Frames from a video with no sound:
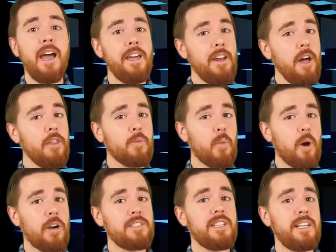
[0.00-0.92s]
In other
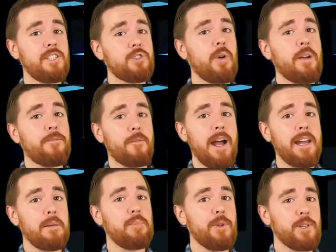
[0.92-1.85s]
words, it's great for
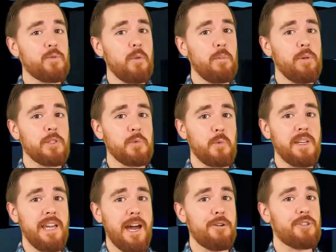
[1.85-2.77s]
adding
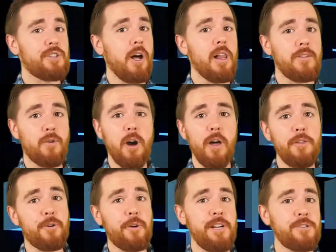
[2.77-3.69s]
+1/+1 counters to all of our
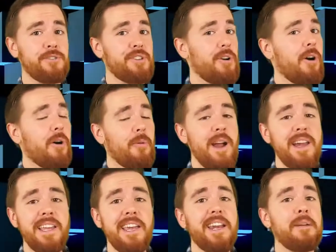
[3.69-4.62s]
other creatures that are
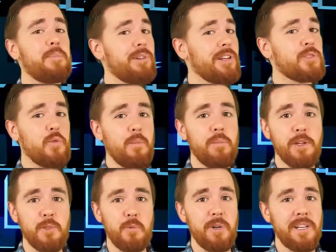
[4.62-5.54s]
already getting
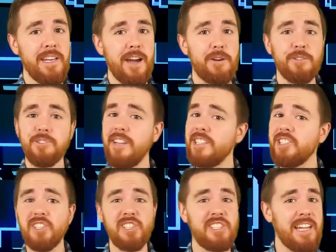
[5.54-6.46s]
+1/+1 counters, so they
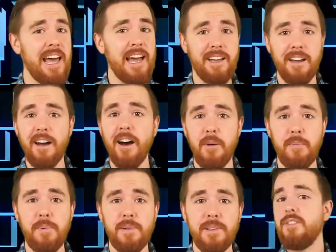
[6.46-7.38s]
just stack
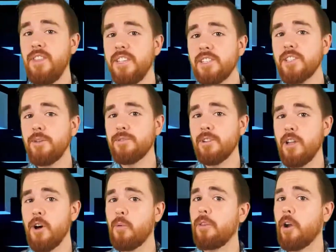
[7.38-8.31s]
up. This goes
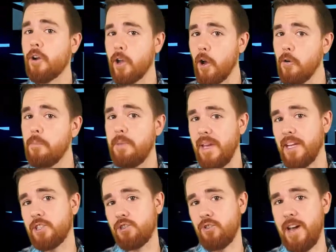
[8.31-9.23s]
along with our go
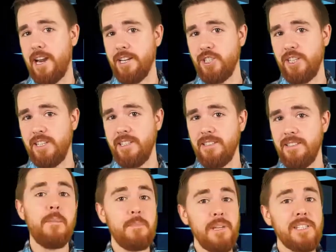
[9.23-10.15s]
big strategy.
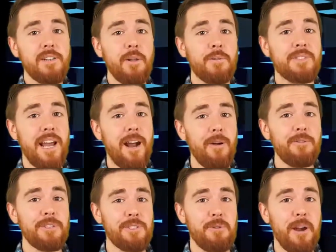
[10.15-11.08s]
Mist-Cloaked
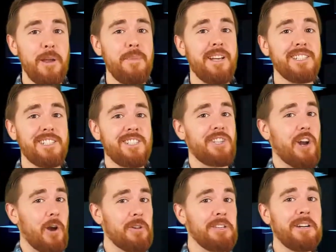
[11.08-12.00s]
Herald is great because it's an
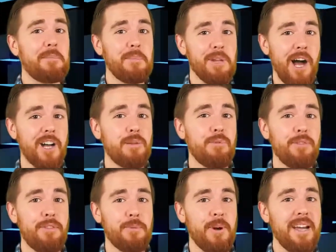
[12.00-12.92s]
early
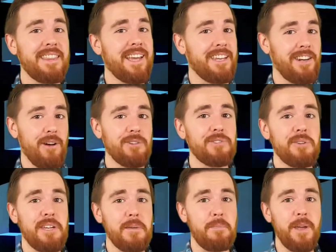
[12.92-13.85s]
unblockable threat that can also
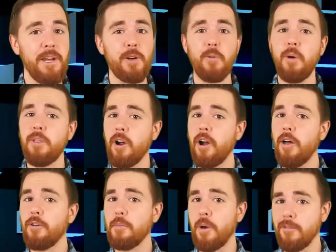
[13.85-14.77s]
get bigger with our
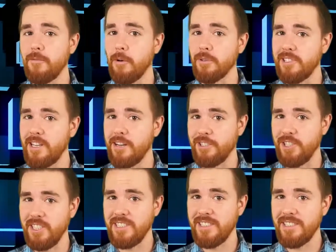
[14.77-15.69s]
other merfolk
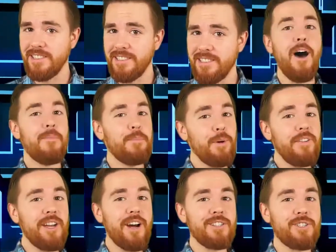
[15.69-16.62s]
synergies.
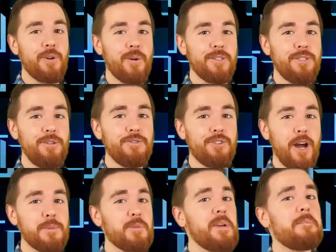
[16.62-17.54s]
Moving on to our
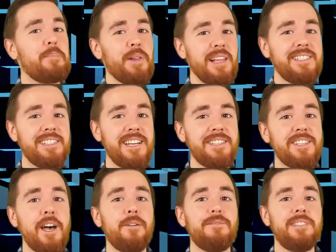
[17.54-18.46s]
2-drops, we have playsets
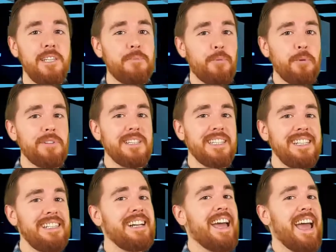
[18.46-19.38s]
of Deeproot
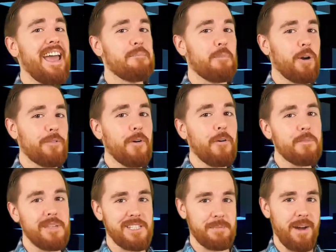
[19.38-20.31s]
Elite and Merfolk
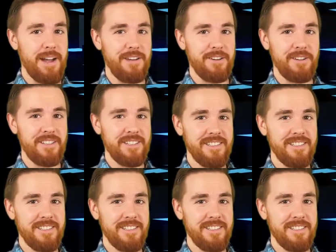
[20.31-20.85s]
Mistbinder.